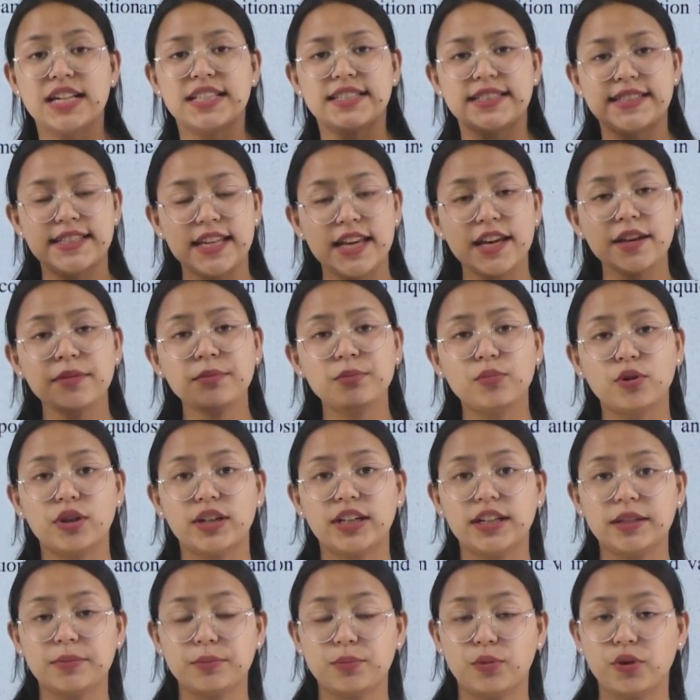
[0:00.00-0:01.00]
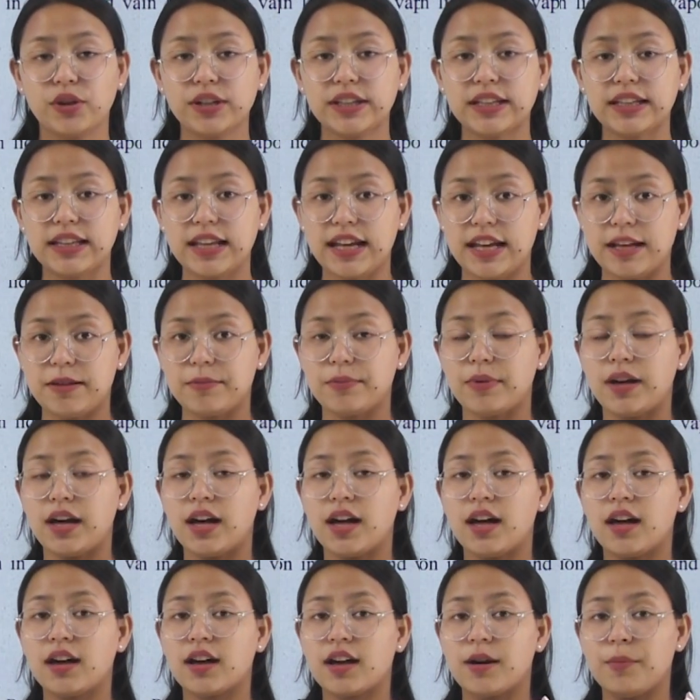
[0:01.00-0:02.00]
Same boiling point
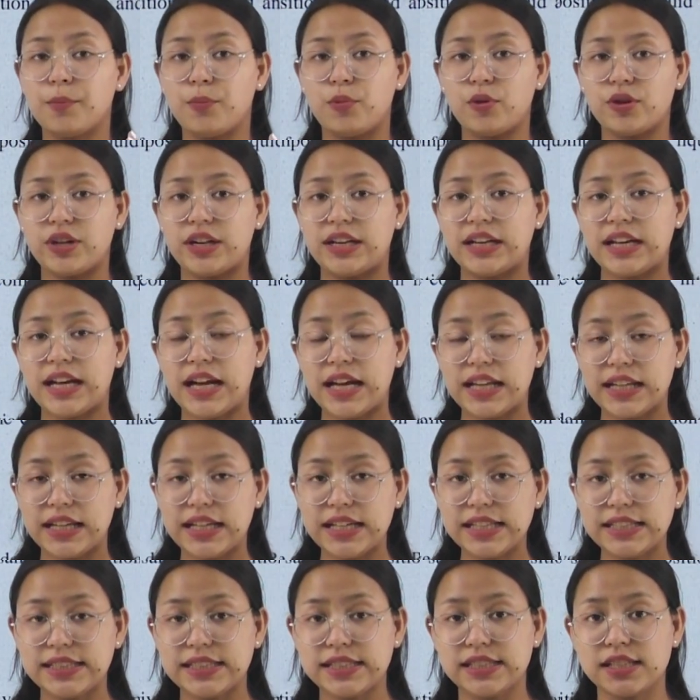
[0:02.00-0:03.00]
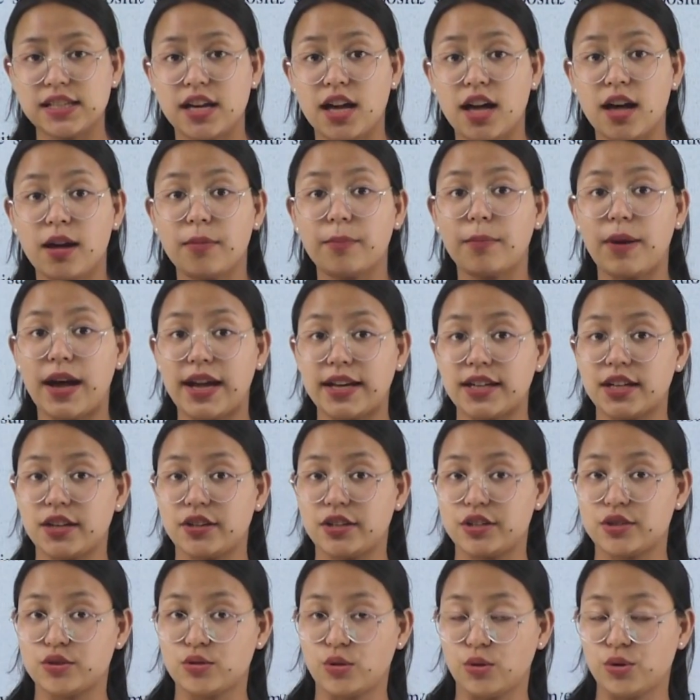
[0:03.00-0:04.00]
laiba component anisina
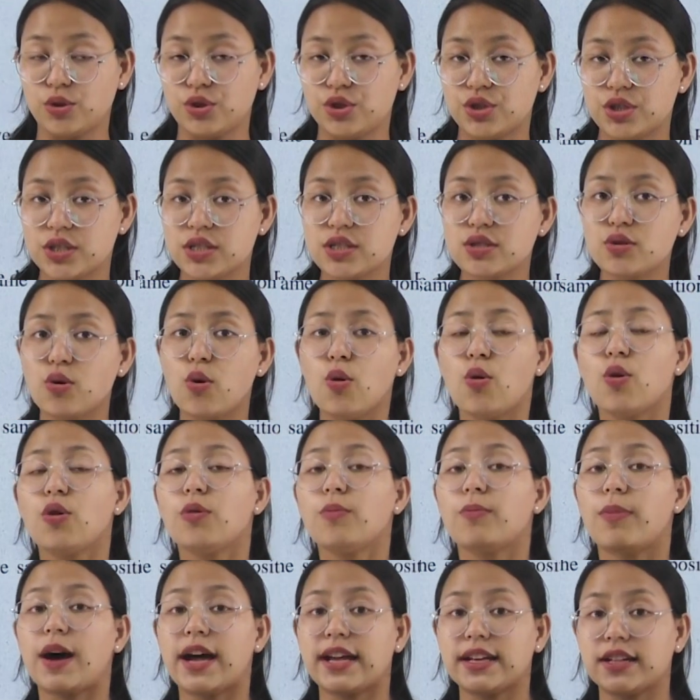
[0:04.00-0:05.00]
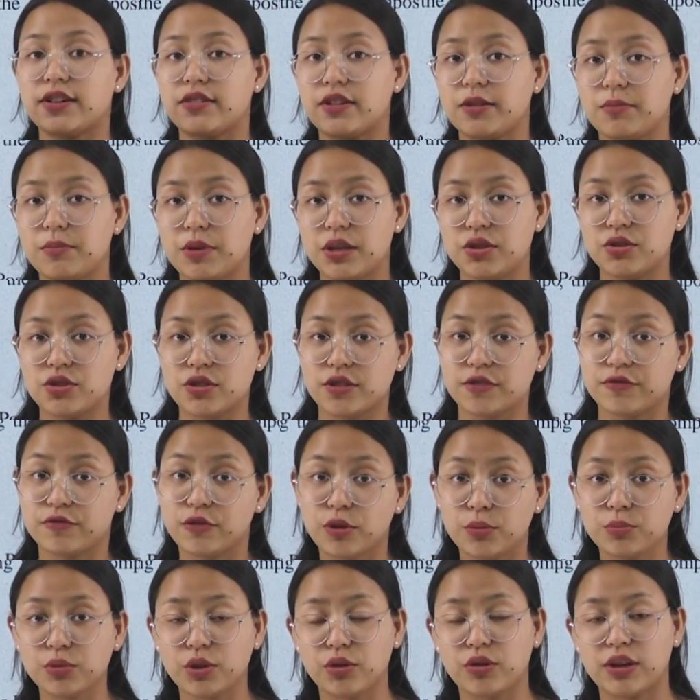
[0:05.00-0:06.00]
binary solution or binary mixture
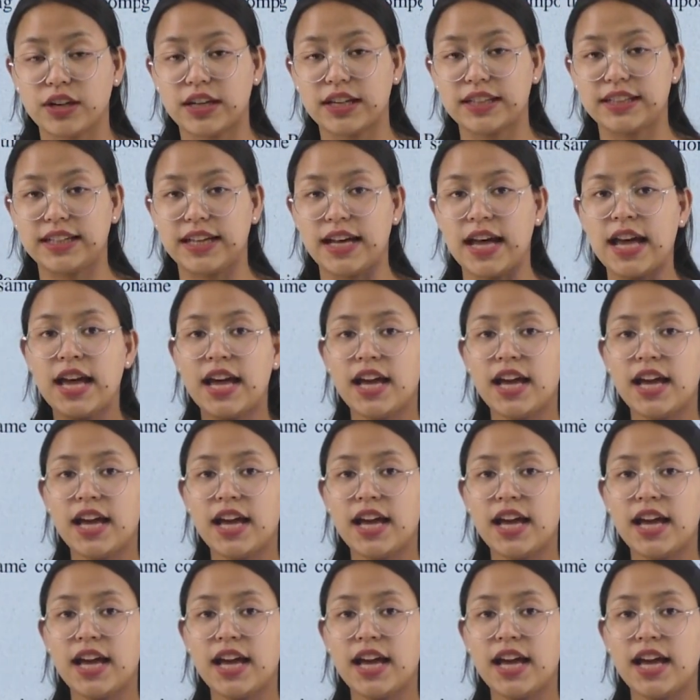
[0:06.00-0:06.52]
form toragadi.